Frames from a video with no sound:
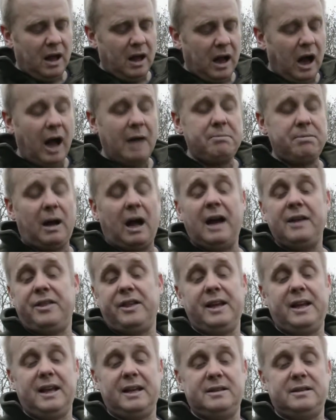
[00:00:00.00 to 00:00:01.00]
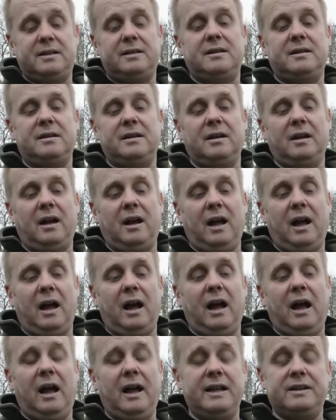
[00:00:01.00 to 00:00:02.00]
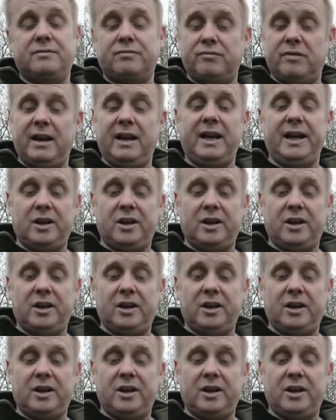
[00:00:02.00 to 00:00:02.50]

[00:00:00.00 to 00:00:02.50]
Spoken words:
I think it's really